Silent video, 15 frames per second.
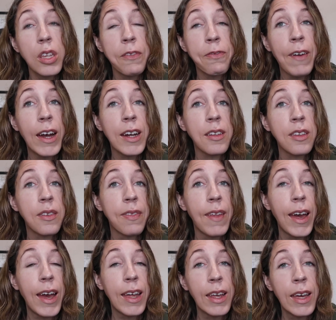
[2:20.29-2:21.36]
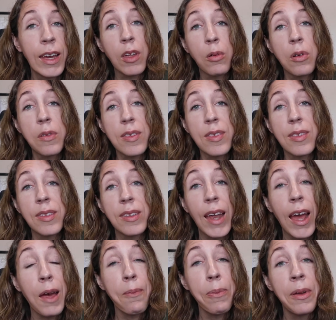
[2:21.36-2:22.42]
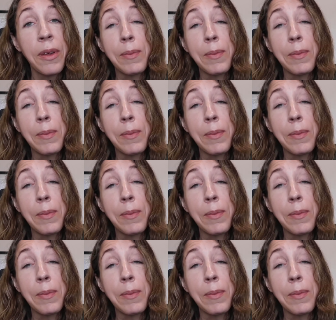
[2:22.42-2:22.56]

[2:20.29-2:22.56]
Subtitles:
the fact that there was a step